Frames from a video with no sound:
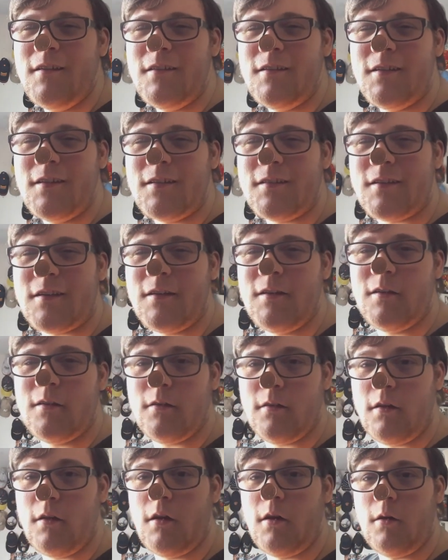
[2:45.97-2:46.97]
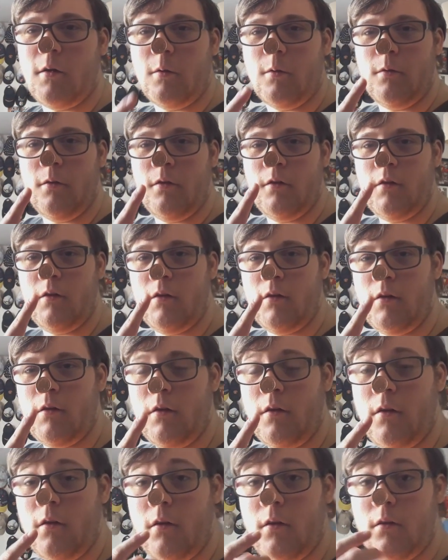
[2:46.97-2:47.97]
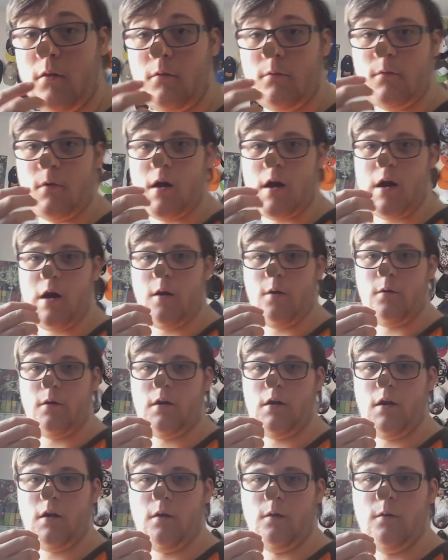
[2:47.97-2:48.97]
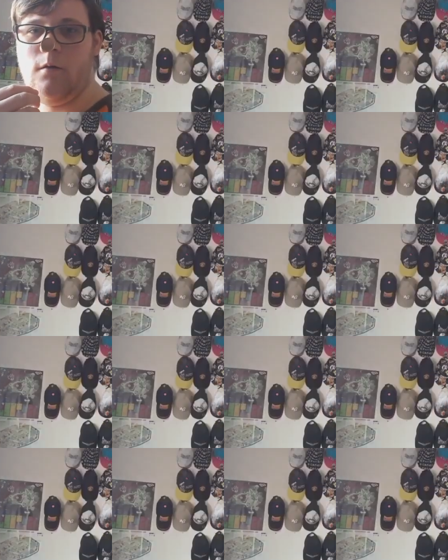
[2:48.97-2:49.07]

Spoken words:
Just ew. Wow, ew.